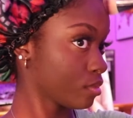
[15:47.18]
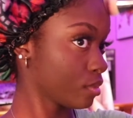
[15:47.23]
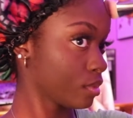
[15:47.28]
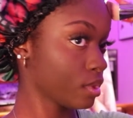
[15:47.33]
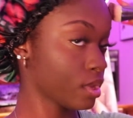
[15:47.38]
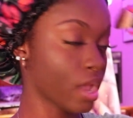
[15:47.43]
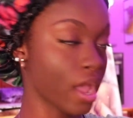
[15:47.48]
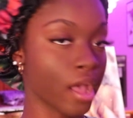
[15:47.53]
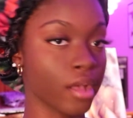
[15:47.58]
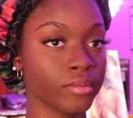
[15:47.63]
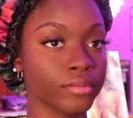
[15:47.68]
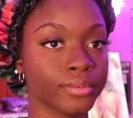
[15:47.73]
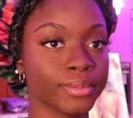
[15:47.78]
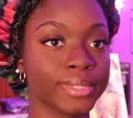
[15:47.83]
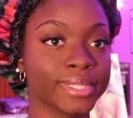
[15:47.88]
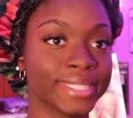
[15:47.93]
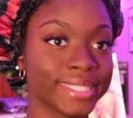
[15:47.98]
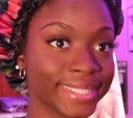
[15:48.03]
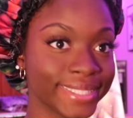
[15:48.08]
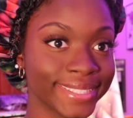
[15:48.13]
Now,
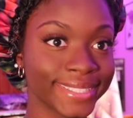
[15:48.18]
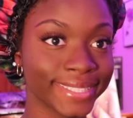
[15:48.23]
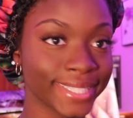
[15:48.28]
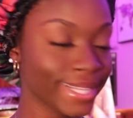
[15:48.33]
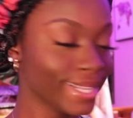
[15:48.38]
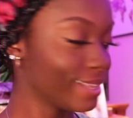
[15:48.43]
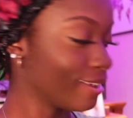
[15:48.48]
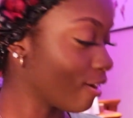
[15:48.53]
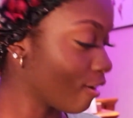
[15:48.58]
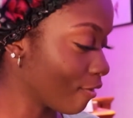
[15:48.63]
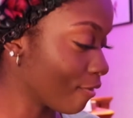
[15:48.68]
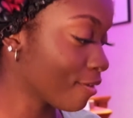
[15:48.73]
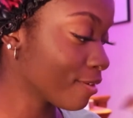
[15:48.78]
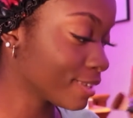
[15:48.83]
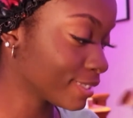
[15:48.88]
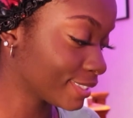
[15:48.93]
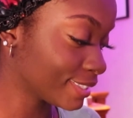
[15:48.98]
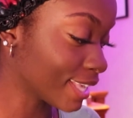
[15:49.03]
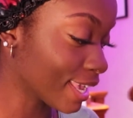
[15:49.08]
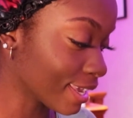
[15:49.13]

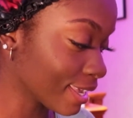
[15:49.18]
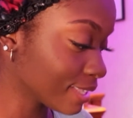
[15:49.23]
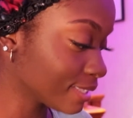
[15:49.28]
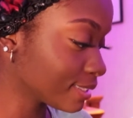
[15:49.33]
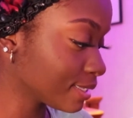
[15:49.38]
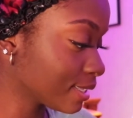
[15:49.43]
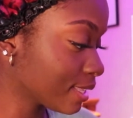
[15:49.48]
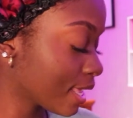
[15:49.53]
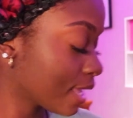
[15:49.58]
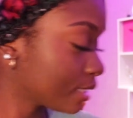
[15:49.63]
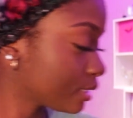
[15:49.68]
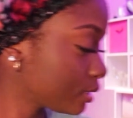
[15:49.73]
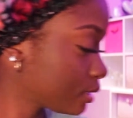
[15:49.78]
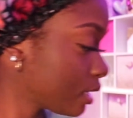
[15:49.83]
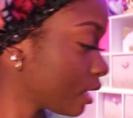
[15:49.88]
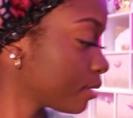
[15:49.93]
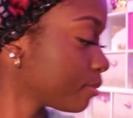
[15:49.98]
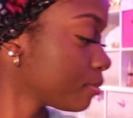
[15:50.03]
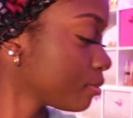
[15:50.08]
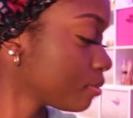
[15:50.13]
second to last
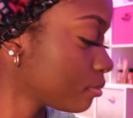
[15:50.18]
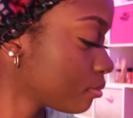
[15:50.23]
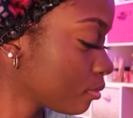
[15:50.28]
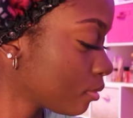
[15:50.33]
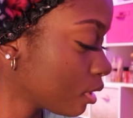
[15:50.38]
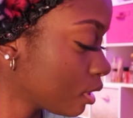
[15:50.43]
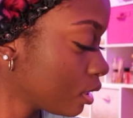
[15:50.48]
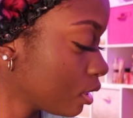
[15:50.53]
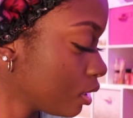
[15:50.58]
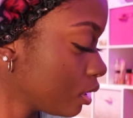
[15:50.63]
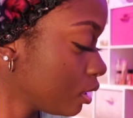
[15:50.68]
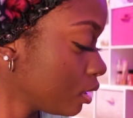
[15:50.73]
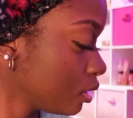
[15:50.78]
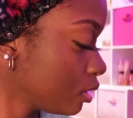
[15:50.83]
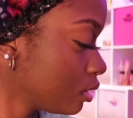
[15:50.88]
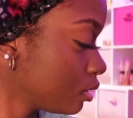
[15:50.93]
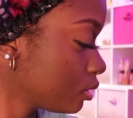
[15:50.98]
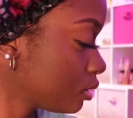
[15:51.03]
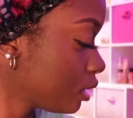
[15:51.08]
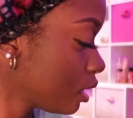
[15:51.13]
step,
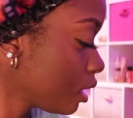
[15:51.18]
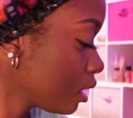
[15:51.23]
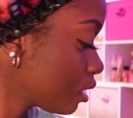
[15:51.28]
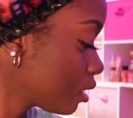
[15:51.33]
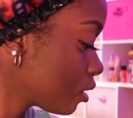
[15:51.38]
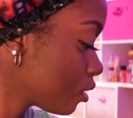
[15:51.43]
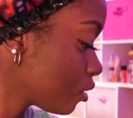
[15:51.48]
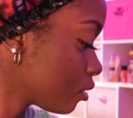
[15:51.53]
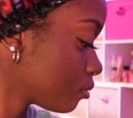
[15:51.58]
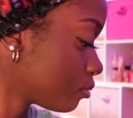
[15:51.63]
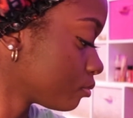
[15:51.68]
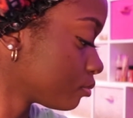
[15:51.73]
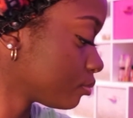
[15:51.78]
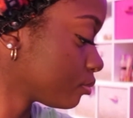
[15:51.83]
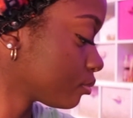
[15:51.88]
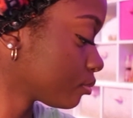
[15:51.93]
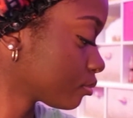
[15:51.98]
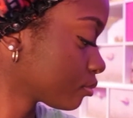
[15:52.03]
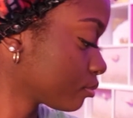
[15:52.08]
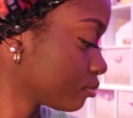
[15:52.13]
take your
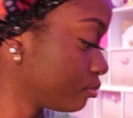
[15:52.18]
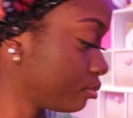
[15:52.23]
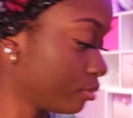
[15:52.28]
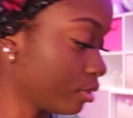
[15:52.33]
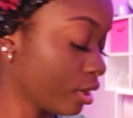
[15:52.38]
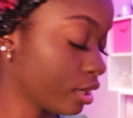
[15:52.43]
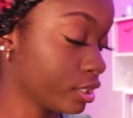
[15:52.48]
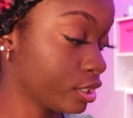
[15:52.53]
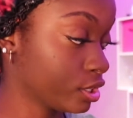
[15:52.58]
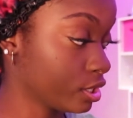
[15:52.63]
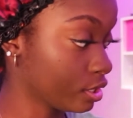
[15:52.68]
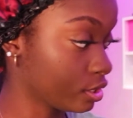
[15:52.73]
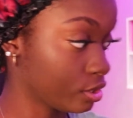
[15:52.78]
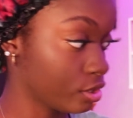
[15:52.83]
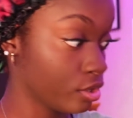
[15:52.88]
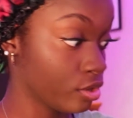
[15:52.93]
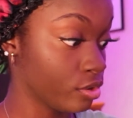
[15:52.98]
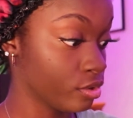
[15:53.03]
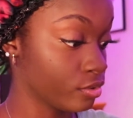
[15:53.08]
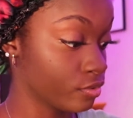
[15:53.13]
brush that
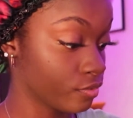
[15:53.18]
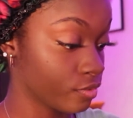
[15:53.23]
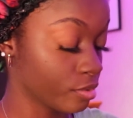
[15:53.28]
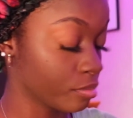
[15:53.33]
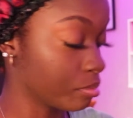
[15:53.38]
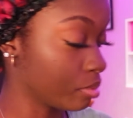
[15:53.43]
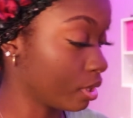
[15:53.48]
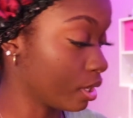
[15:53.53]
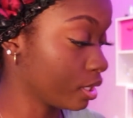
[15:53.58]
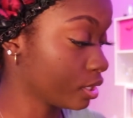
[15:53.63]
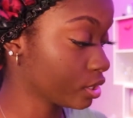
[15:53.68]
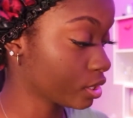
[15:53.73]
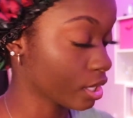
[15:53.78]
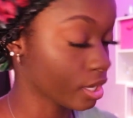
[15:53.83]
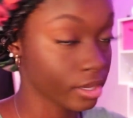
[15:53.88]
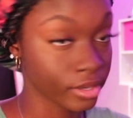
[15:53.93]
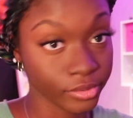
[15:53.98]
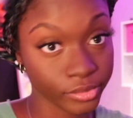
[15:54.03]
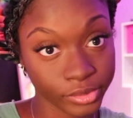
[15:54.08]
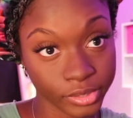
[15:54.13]
you use for blush. I
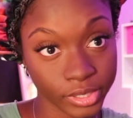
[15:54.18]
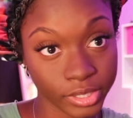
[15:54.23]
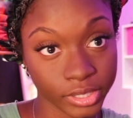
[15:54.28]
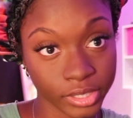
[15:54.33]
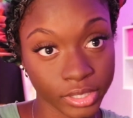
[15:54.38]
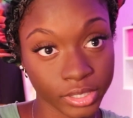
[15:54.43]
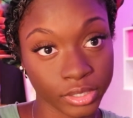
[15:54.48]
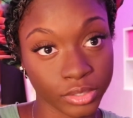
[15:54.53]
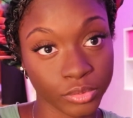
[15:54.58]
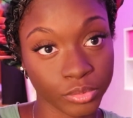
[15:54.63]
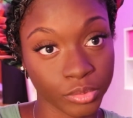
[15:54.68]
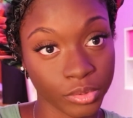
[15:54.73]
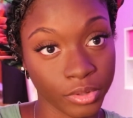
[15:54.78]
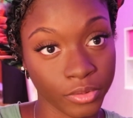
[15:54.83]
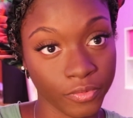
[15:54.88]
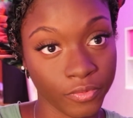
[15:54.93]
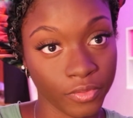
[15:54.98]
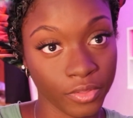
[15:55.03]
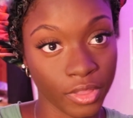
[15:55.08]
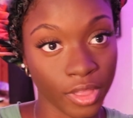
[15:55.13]
use this because it's real
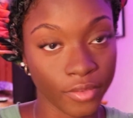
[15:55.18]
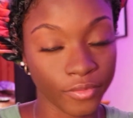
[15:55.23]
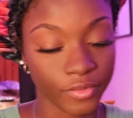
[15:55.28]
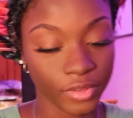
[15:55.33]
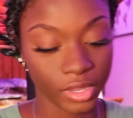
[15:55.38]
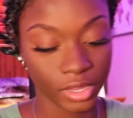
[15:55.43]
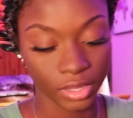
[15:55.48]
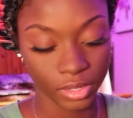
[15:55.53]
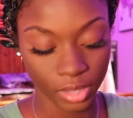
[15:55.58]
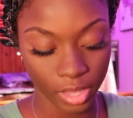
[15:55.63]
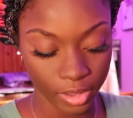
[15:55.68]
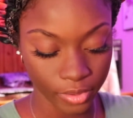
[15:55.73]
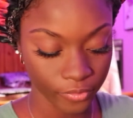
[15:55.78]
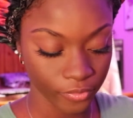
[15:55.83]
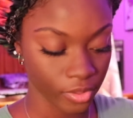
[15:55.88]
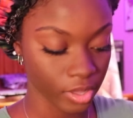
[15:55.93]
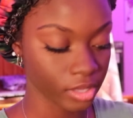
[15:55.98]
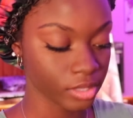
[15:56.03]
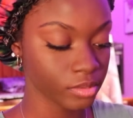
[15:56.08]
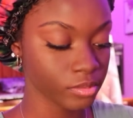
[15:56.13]
fluffy and like
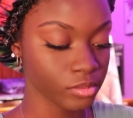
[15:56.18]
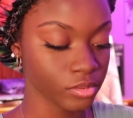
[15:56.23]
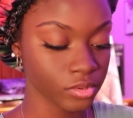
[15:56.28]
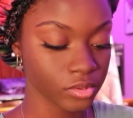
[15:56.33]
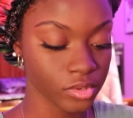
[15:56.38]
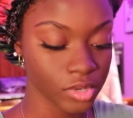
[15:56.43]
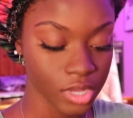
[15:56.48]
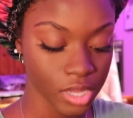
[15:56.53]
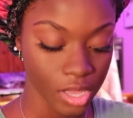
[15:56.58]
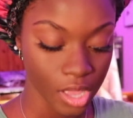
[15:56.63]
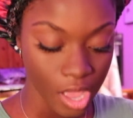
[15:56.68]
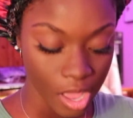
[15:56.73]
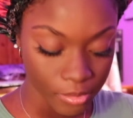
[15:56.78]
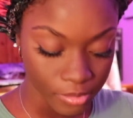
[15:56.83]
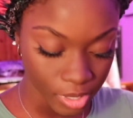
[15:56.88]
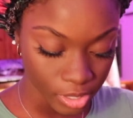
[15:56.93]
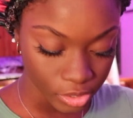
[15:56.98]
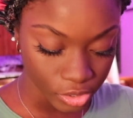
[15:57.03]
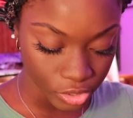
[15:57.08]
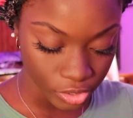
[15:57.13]
flexible. I'm
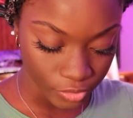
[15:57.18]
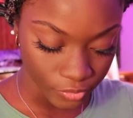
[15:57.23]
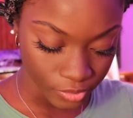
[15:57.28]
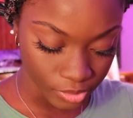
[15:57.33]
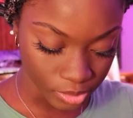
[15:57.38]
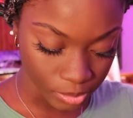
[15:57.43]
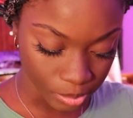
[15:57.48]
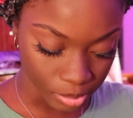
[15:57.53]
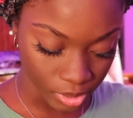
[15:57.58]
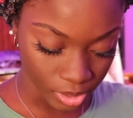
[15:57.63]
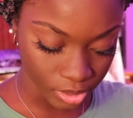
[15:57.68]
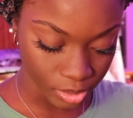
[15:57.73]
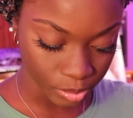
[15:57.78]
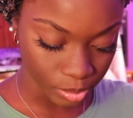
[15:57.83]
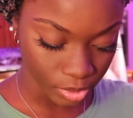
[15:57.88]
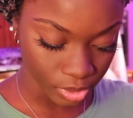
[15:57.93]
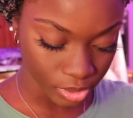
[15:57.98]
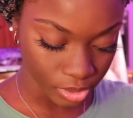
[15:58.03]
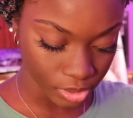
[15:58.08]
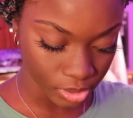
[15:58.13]
not sure if it's a blush
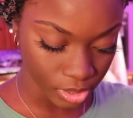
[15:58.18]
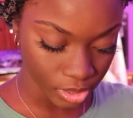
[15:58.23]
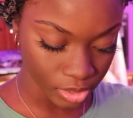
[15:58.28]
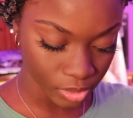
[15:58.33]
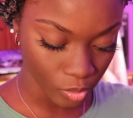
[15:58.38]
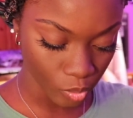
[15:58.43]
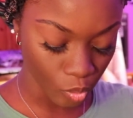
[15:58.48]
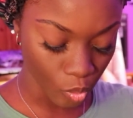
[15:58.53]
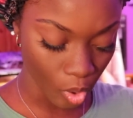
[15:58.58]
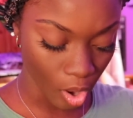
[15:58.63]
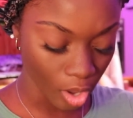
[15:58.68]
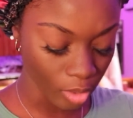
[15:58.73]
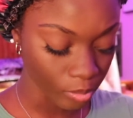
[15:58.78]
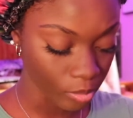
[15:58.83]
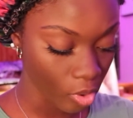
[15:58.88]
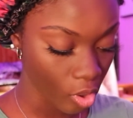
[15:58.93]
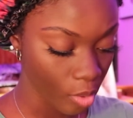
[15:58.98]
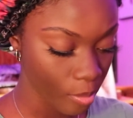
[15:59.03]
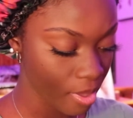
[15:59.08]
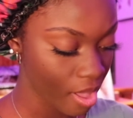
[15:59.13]
brush. It's a wand
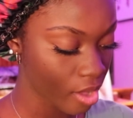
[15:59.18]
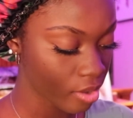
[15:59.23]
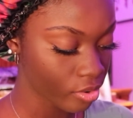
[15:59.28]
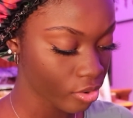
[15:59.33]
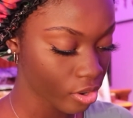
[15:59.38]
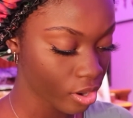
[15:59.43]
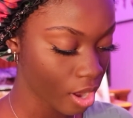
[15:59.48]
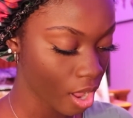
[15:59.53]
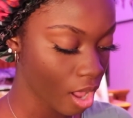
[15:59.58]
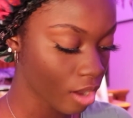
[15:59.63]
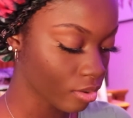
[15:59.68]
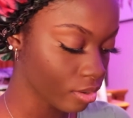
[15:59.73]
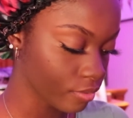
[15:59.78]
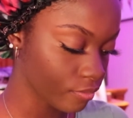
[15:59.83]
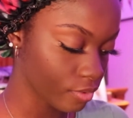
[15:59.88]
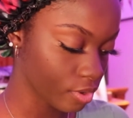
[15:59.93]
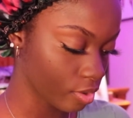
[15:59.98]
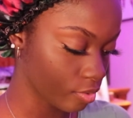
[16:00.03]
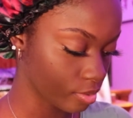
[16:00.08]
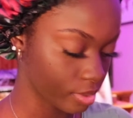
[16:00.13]
ball powder. I don't
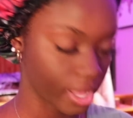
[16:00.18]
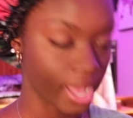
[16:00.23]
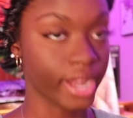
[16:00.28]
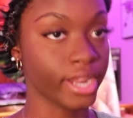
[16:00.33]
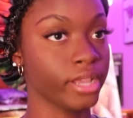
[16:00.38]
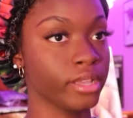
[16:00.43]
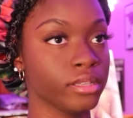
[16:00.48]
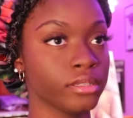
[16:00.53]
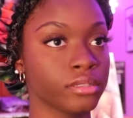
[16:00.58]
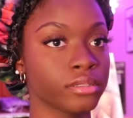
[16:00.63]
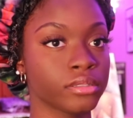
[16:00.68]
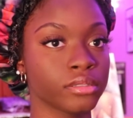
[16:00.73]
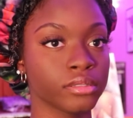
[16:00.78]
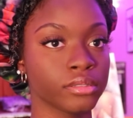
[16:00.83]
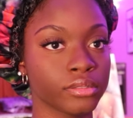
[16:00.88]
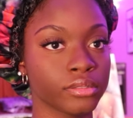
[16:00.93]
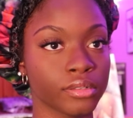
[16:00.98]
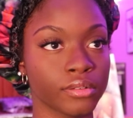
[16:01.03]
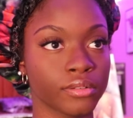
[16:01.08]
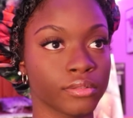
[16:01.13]
even know what that is.
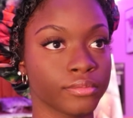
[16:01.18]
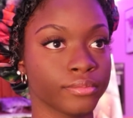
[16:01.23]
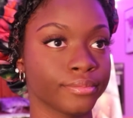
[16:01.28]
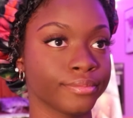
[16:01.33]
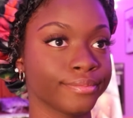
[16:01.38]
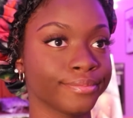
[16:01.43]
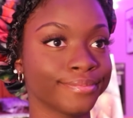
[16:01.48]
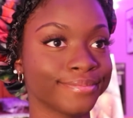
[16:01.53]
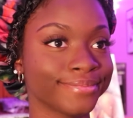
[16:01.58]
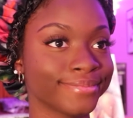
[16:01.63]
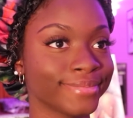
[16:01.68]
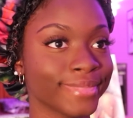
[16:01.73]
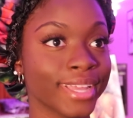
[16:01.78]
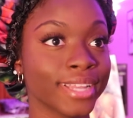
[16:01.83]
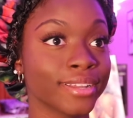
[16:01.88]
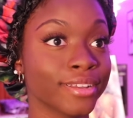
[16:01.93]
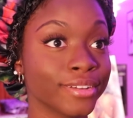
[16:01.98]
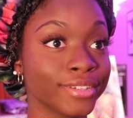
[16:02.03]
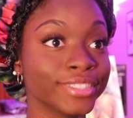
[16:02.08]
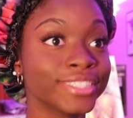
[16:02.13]
So
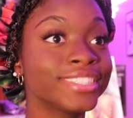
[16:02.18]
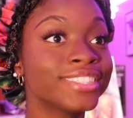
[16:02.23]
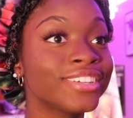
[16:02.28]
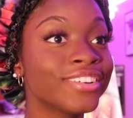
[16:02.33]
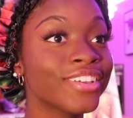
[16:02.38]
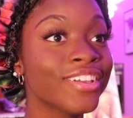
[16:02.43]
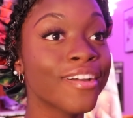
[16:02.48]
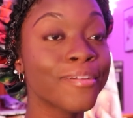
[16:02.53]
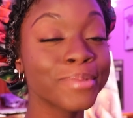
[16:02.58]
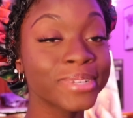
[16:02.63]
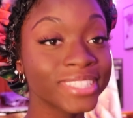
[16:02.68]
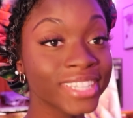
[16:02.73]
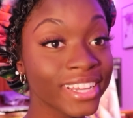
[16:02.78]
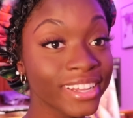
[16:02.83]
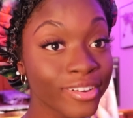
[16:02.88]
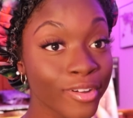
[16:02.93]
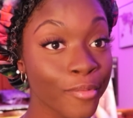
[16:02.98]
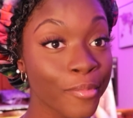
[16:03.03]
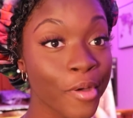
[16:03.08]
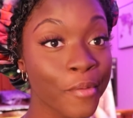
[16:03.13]
it goes to show you how much I
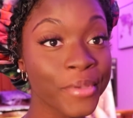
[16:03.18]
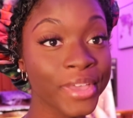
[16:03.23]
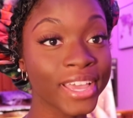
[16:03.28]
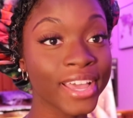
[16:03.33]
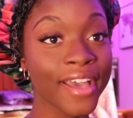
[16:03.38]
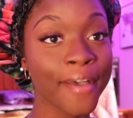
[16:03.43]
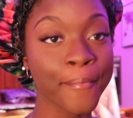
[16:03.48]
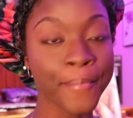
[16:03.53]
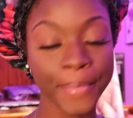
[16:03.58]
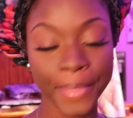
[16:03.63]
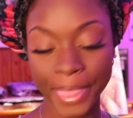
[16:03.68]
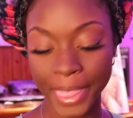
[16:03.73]
know about makeup.